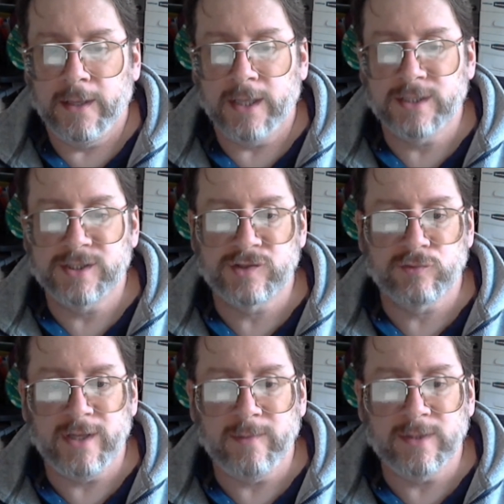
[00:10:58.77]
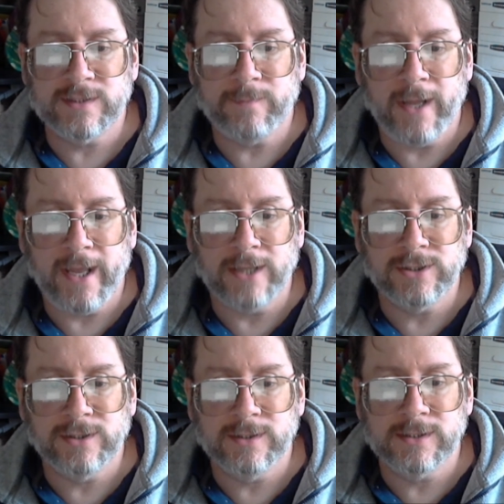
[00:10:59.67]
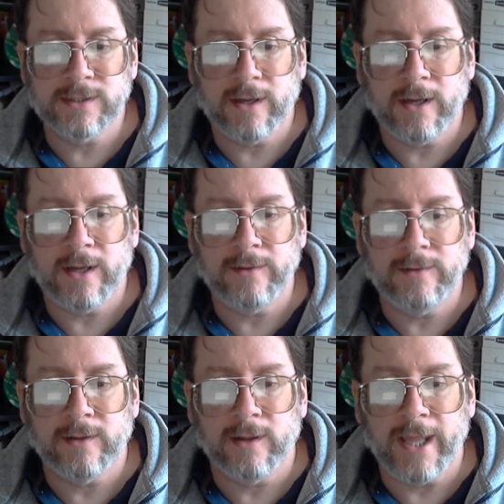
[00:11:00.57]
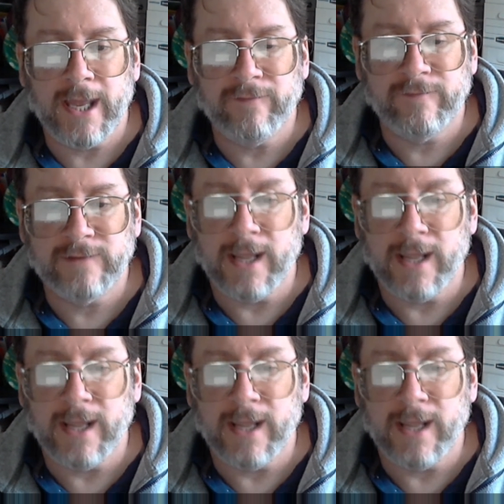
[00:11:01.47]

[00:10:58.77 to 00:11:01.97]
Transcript: extremist passions on the left